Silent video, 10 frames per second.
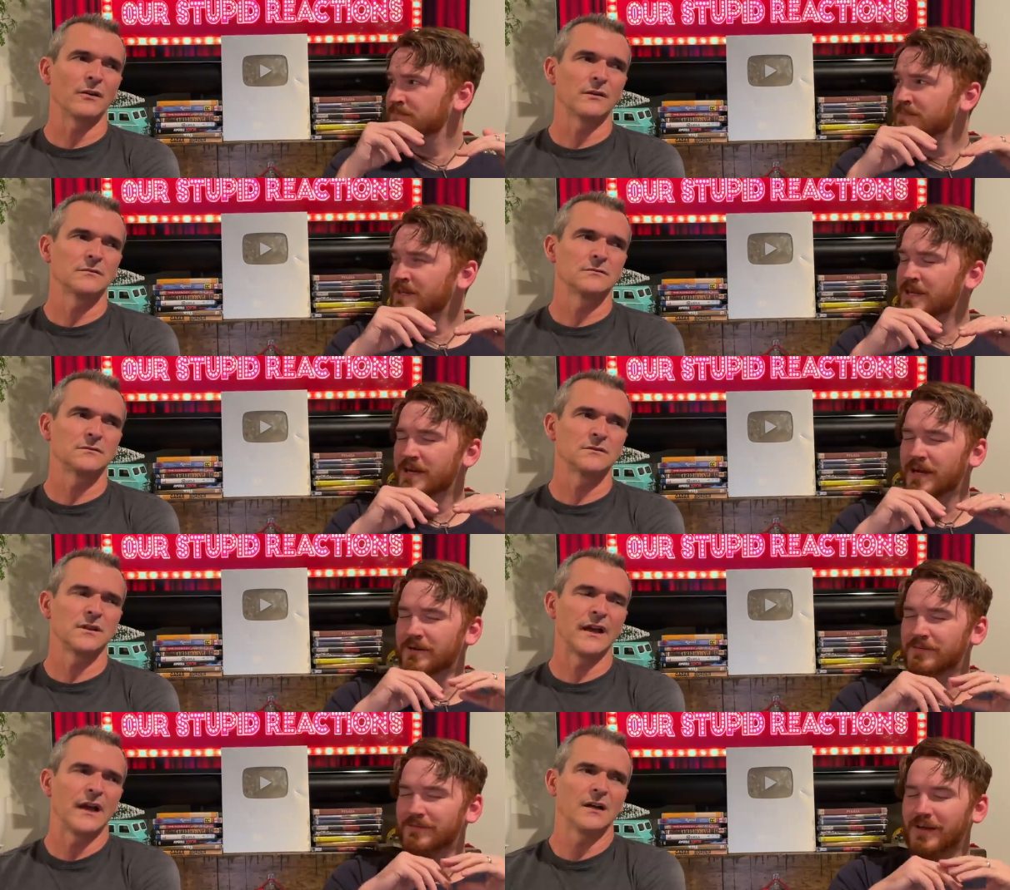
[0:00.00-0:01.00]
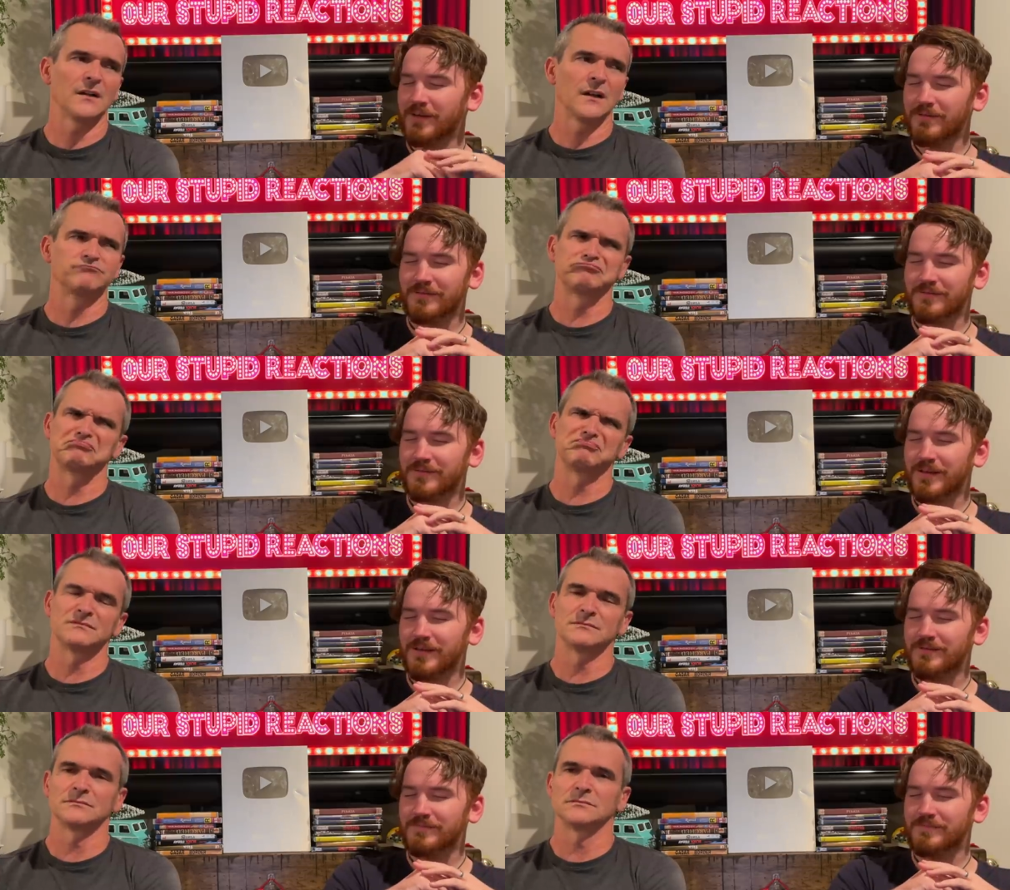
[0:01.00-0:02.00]
Speaker 1: Yeah, I don't. Yeah, I don't. I, uh,
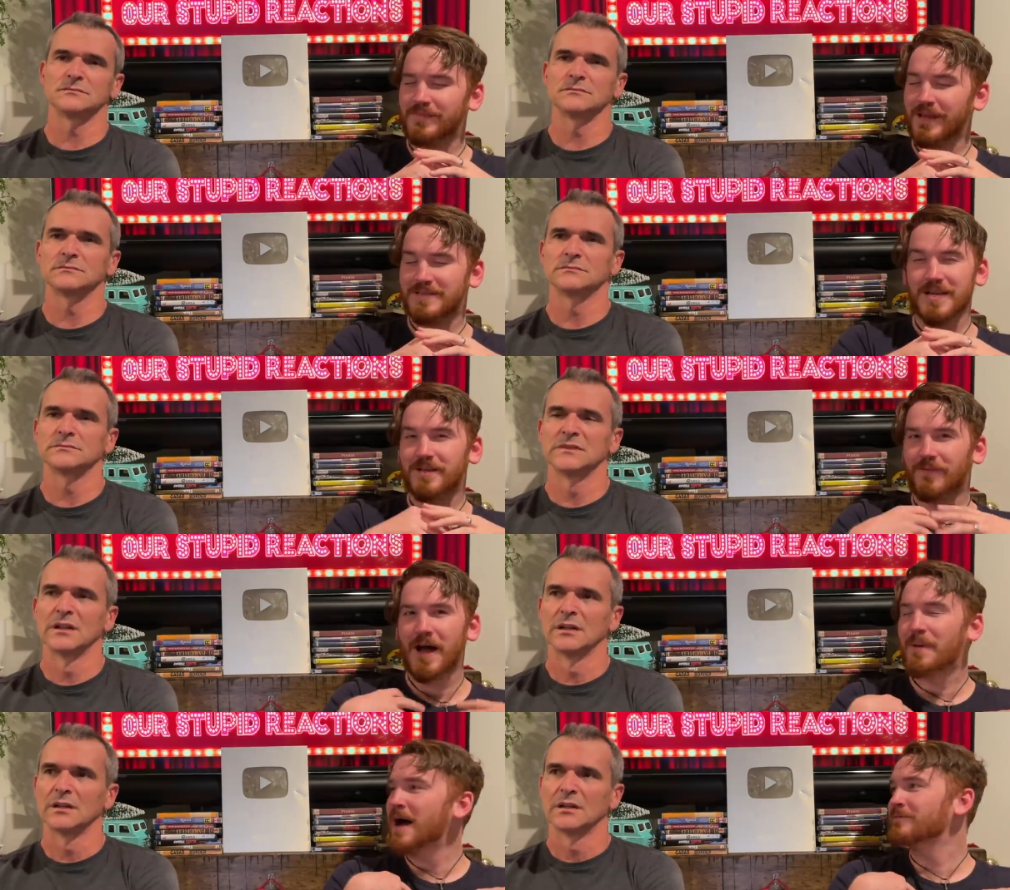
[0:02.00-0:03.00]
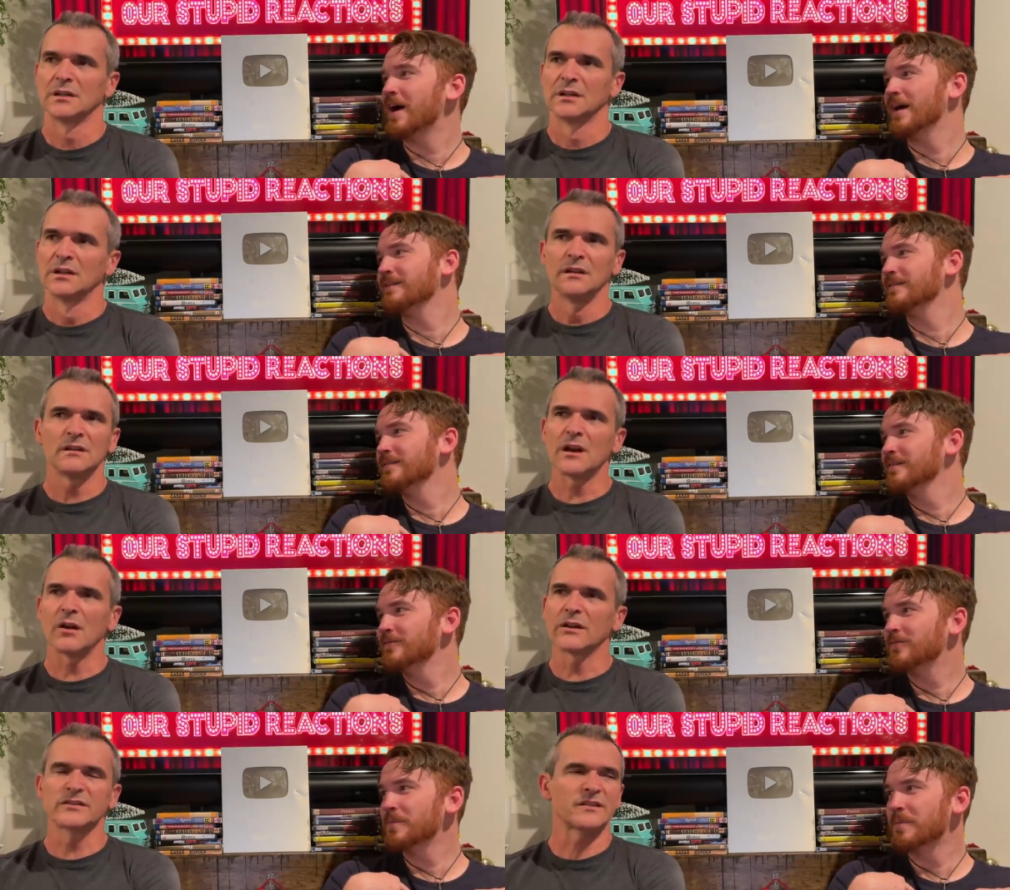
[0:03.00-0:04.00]
that's not the vibe I've gotten. No,
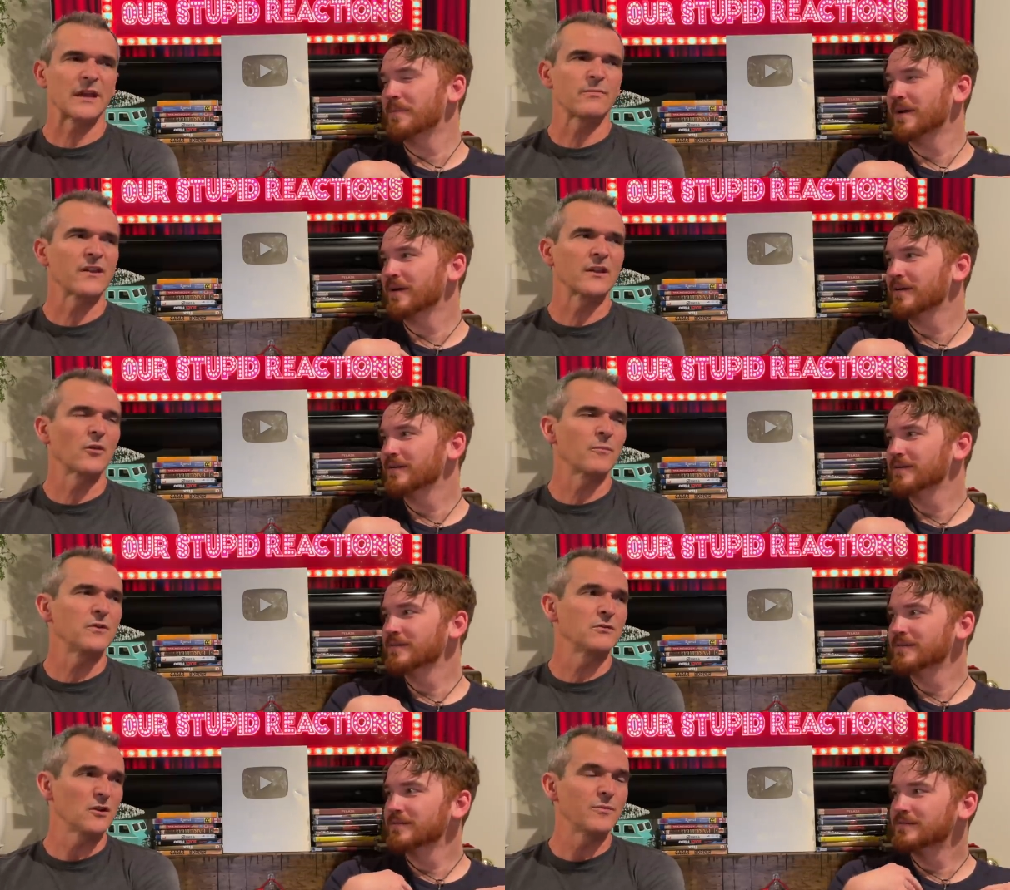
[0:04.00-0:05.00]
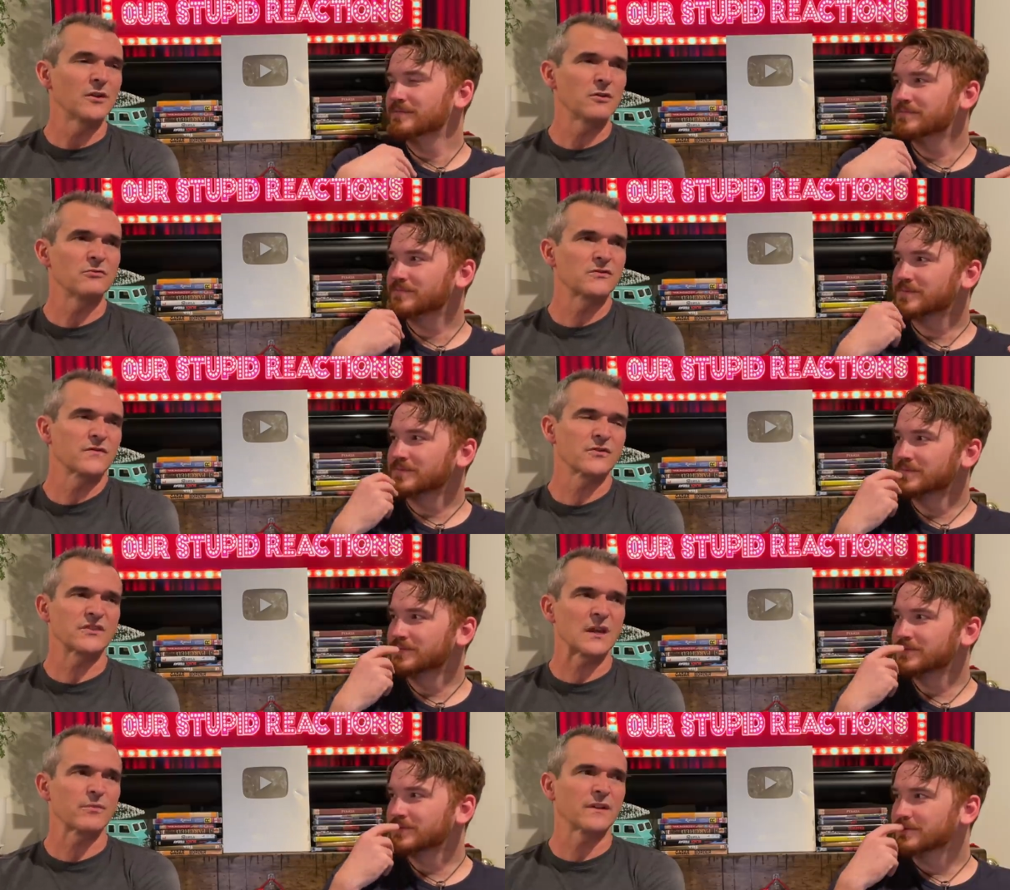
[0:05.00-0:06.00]
it's the same thing it could be. You could be accused for the
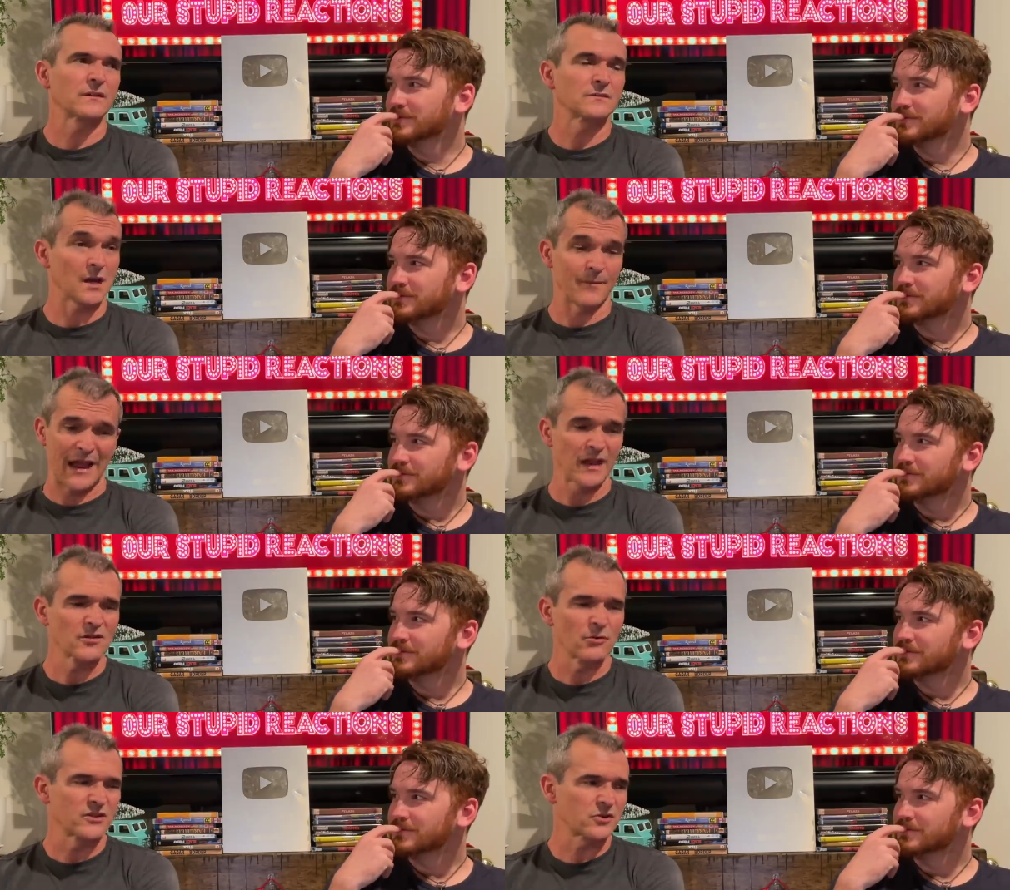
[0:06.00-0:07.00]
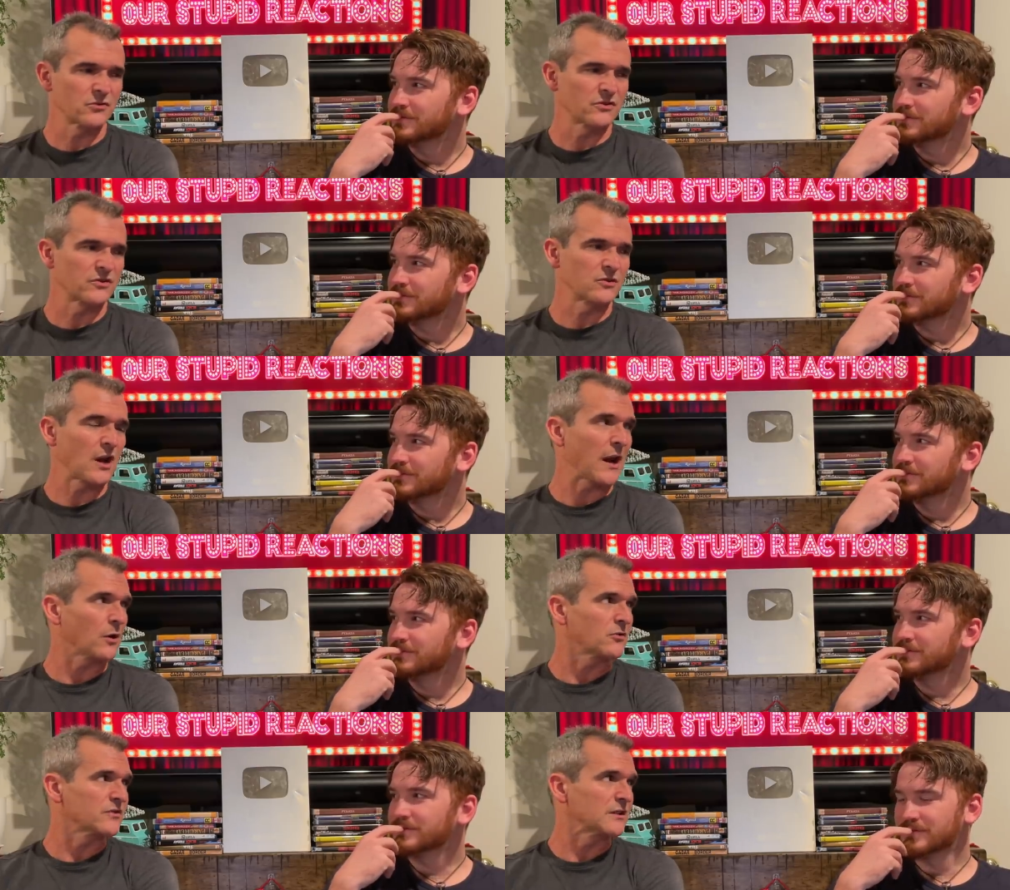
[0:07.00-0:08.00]
same thing. That Tom Hanks always chooses
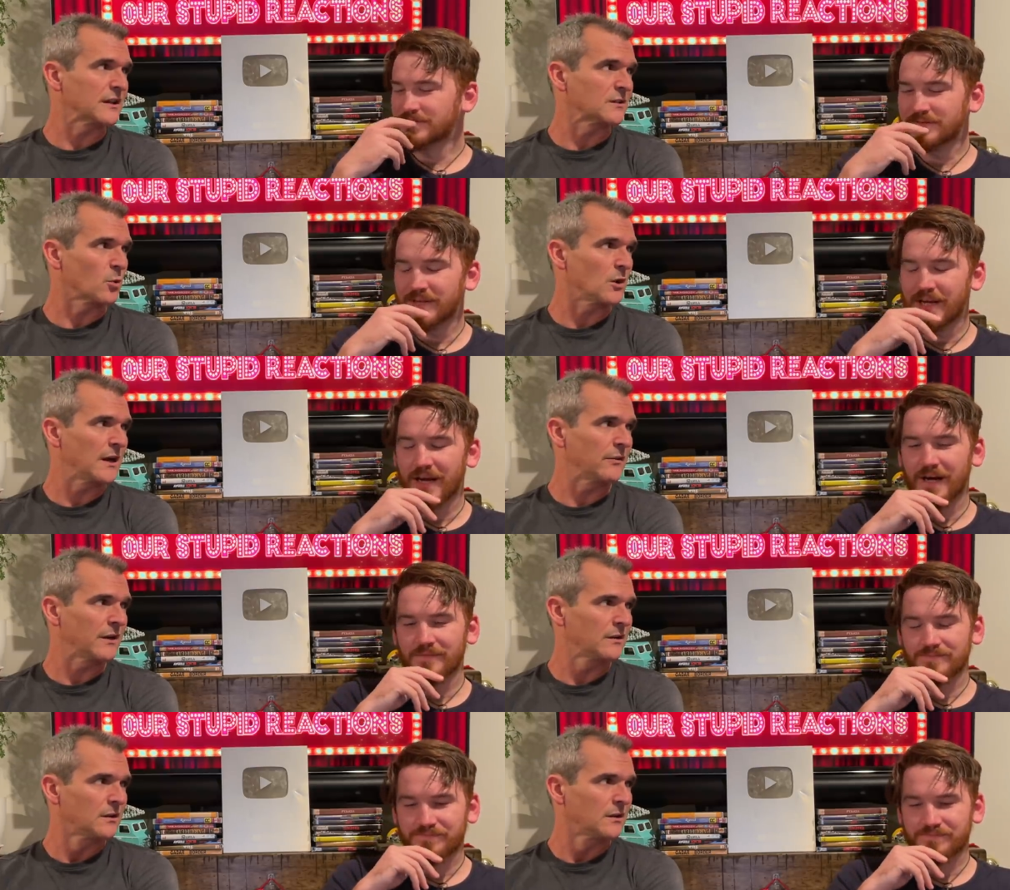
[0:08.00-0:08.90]
characters that take the moral yeah. high ground.